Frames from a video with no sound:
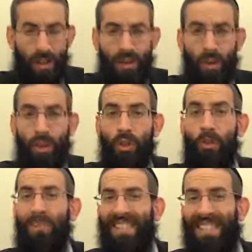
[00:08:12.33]
So he
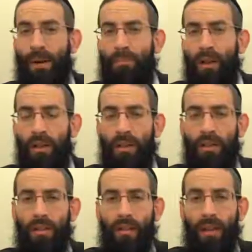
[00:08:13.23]
omits that
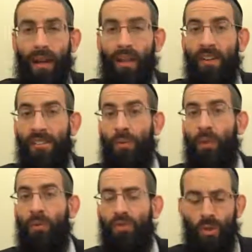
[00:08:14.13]
bracha, and it leaves him
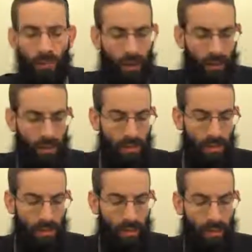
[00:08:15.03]
only with two brachas.
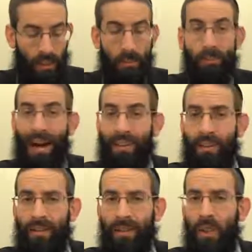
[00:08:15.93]
The
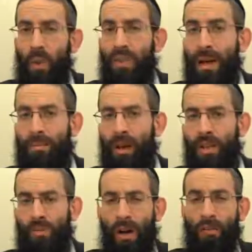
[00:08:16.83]
madlik includes that bracha
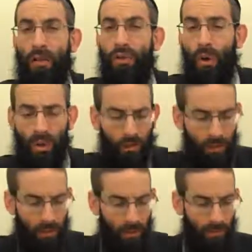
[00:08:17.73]
as well, for a total of
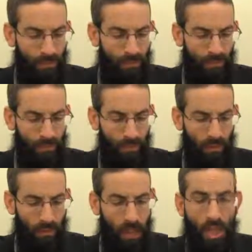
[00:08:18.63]
three.
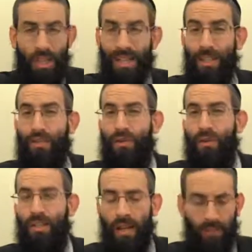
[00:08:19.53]
So that's on the
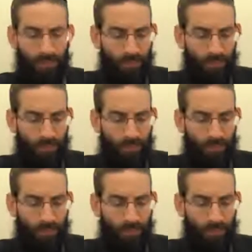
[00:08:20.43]
first day.